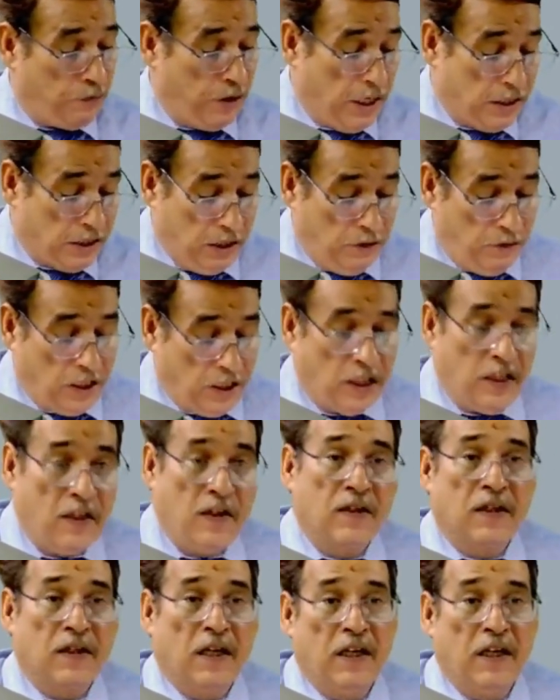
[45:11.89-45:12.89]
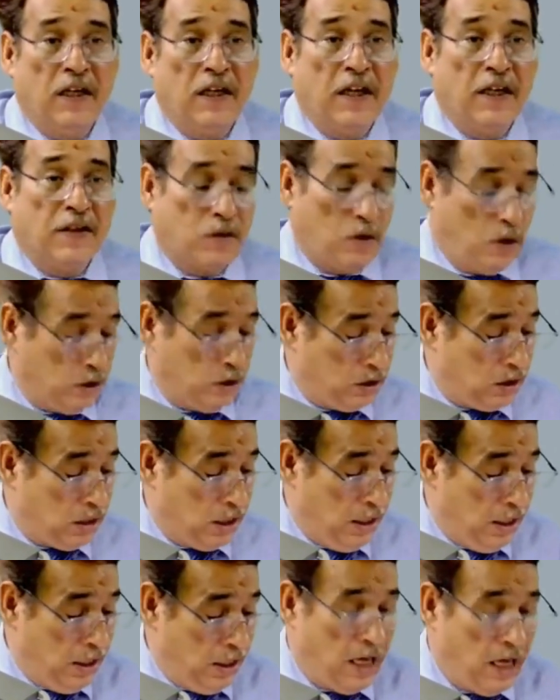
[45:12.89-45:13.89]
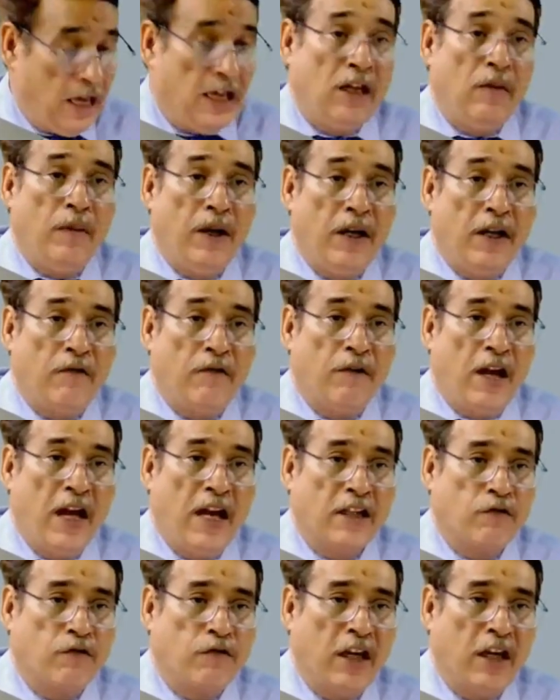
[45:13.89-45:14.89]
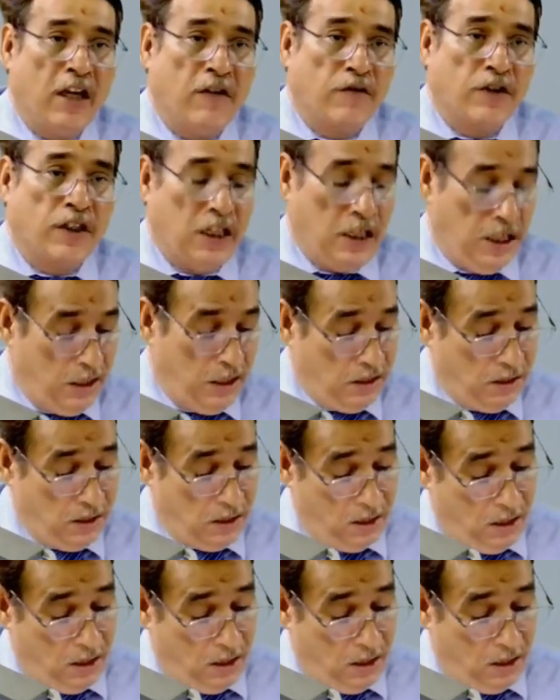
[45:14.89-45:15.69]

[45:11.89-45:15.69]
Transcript: activities and it has got three elements as we have seen.